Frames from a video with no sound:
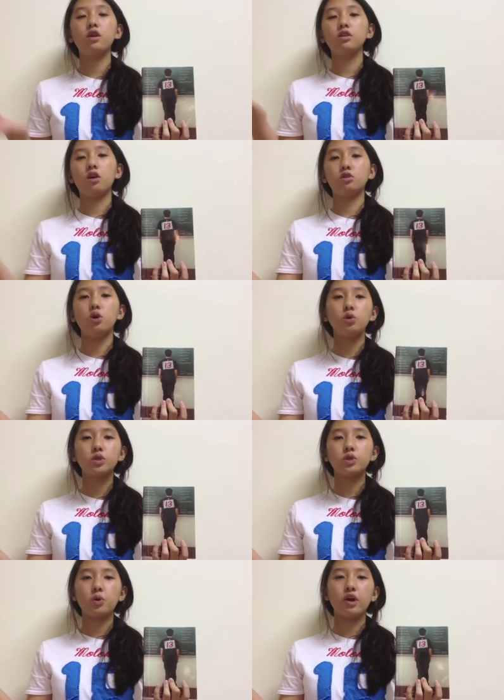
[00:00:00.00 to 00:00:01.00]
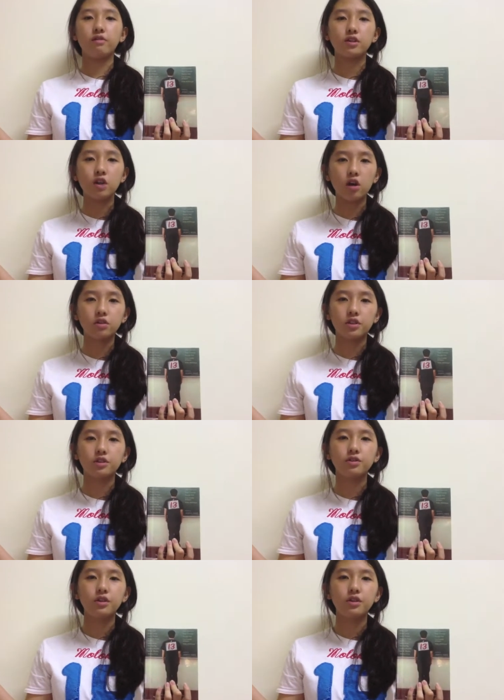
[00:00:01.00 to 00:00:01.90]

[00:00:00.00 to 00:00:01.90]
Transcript: the adults don't even talk to.